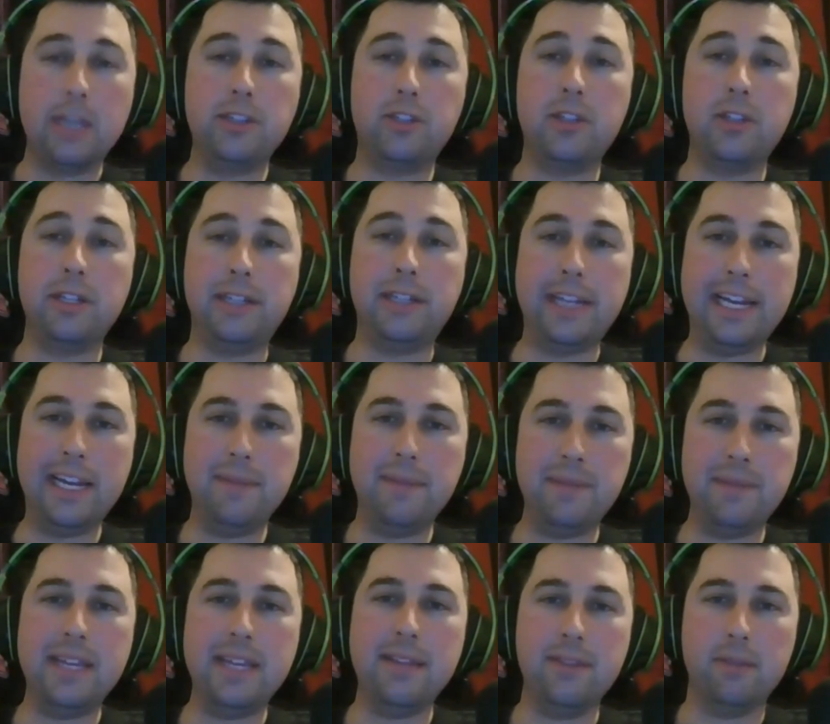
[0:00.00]
Is the
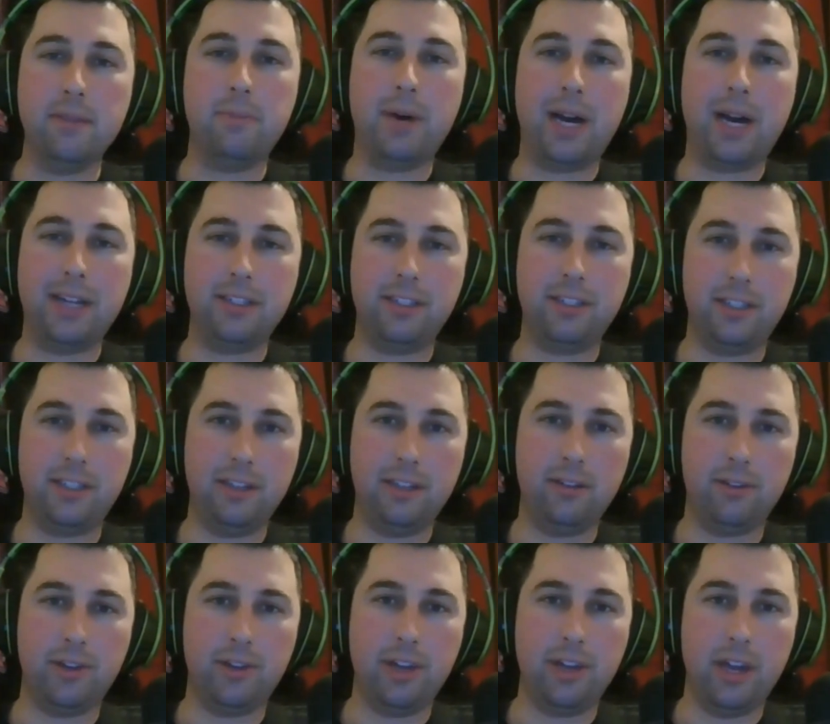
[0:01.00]
game in the box
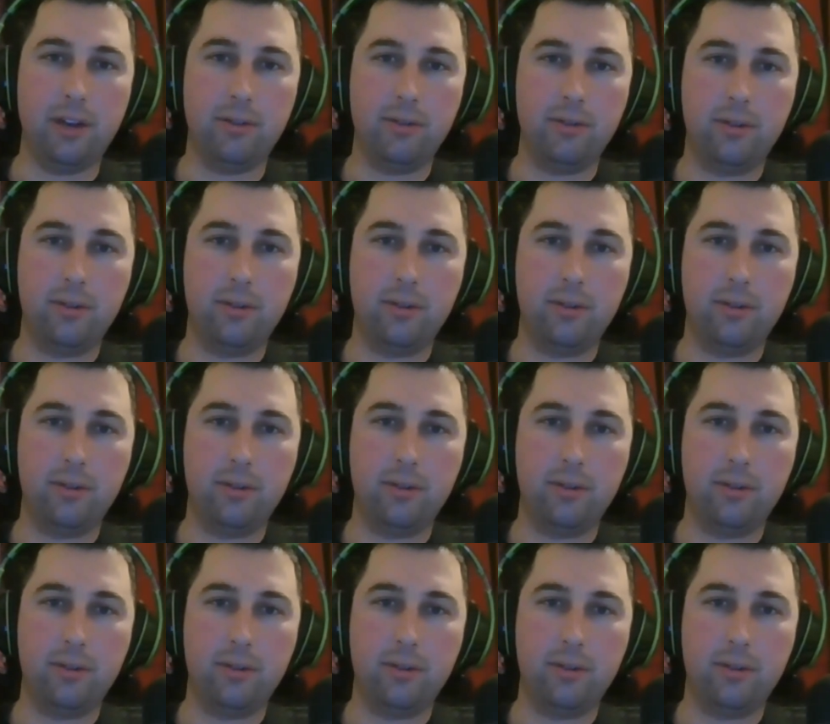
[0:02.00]
still or no?